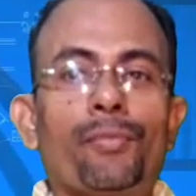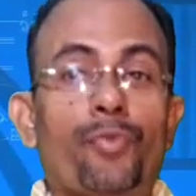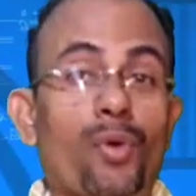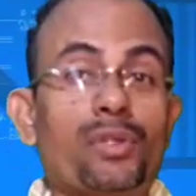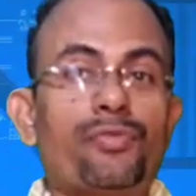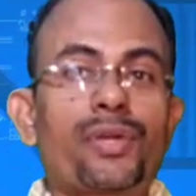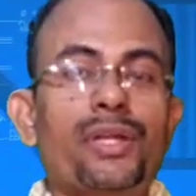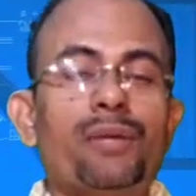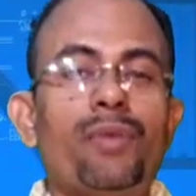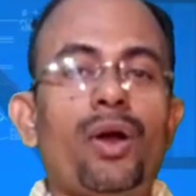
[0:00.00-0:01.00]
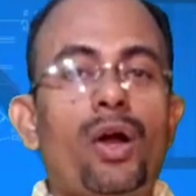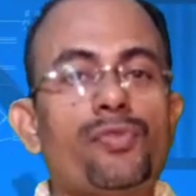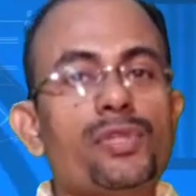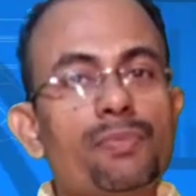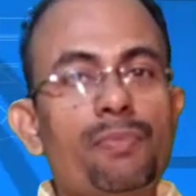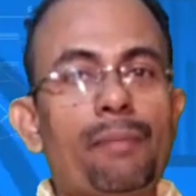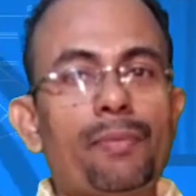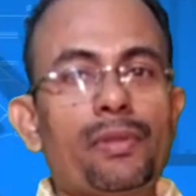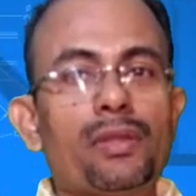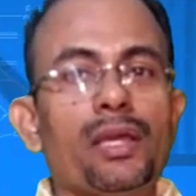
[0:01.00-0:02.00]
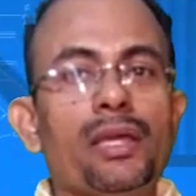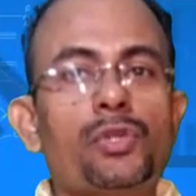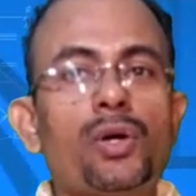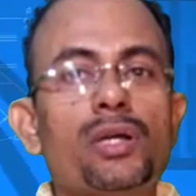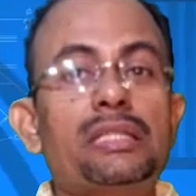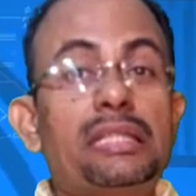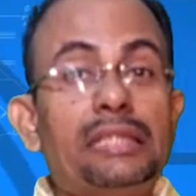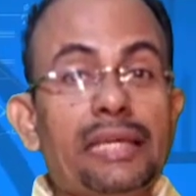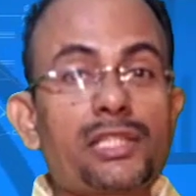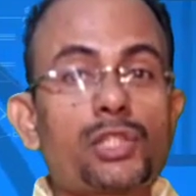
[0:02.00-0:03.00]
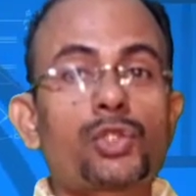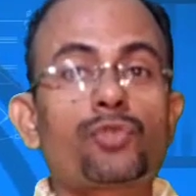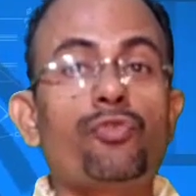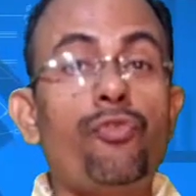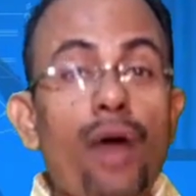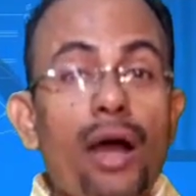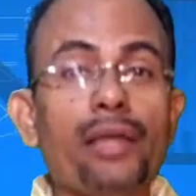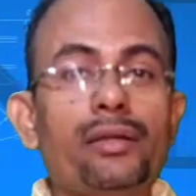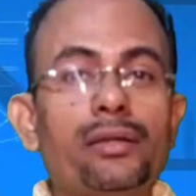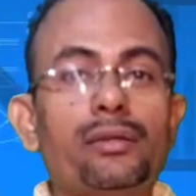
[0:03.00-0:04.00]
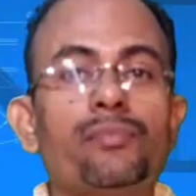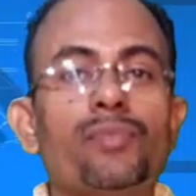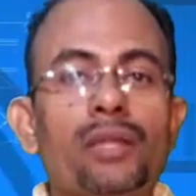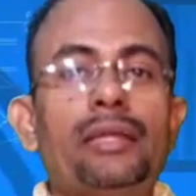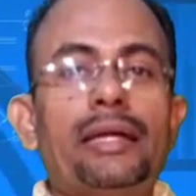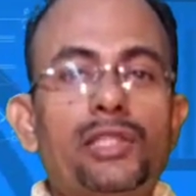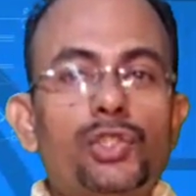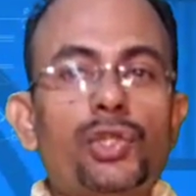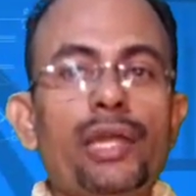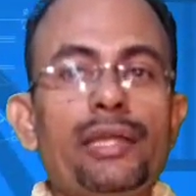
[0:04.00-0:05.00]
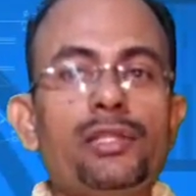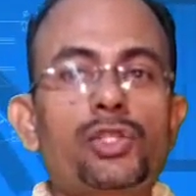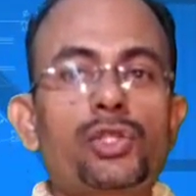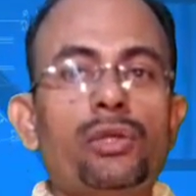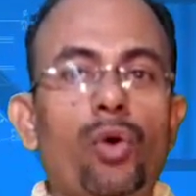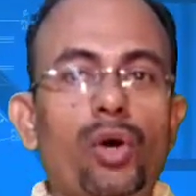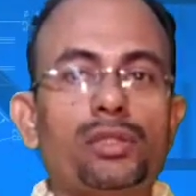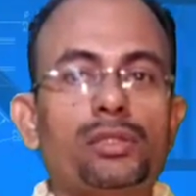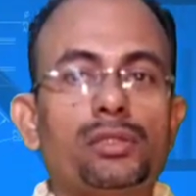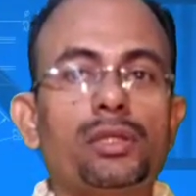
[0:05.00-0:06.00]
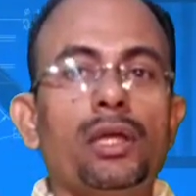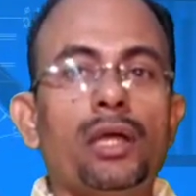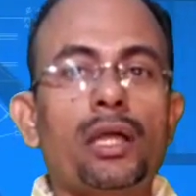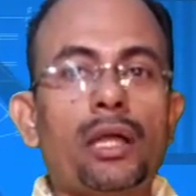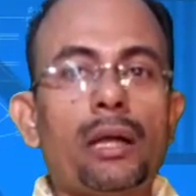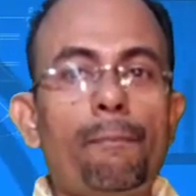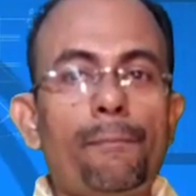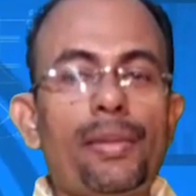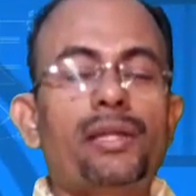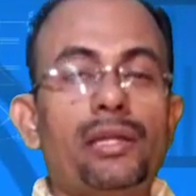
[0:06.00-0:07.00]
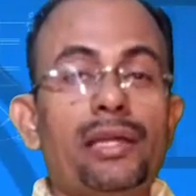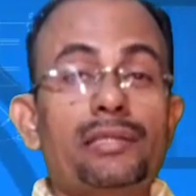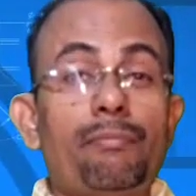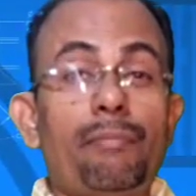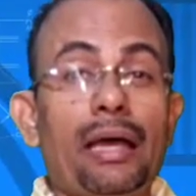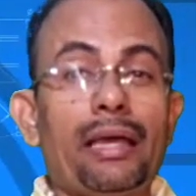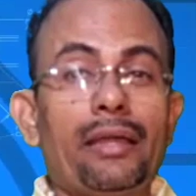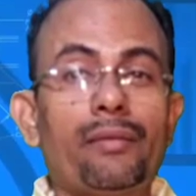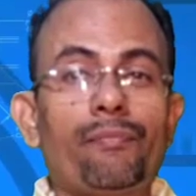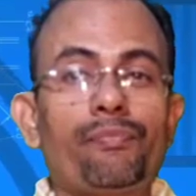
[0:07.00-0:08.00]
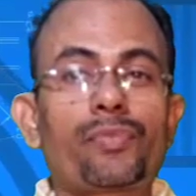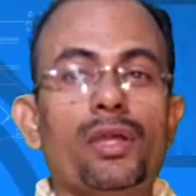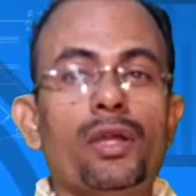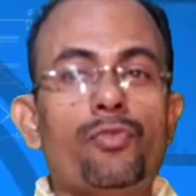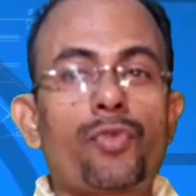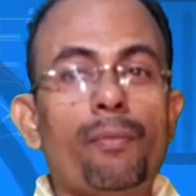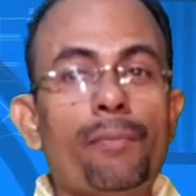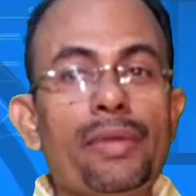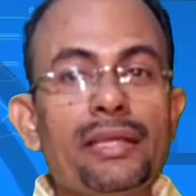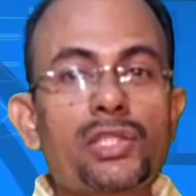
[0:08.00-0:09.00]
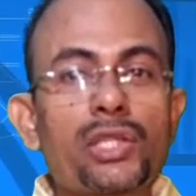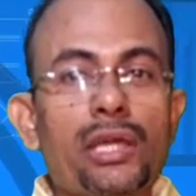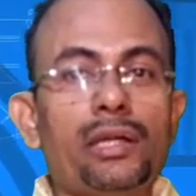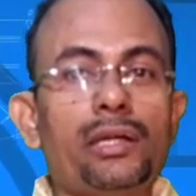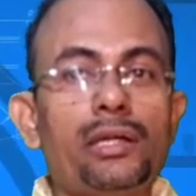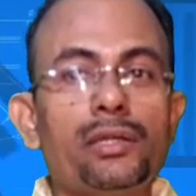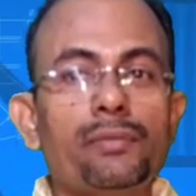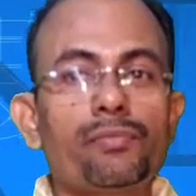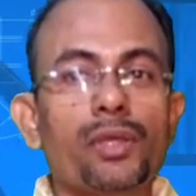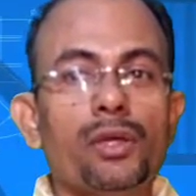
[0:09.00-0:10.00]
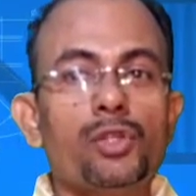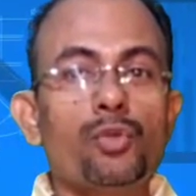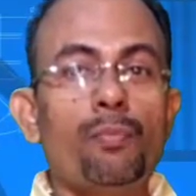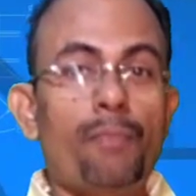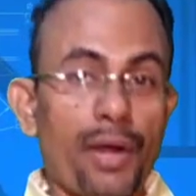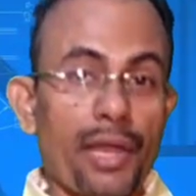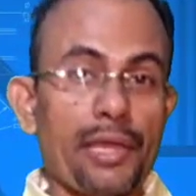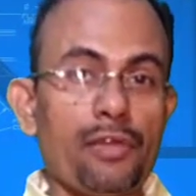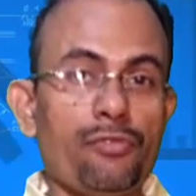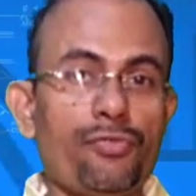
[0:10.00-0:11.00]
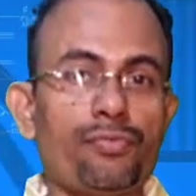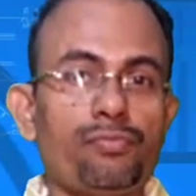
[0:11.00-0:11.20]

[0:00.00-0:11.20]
for the freedom of his people. It was this fire that changed the author completely as a man, from being scared to brave,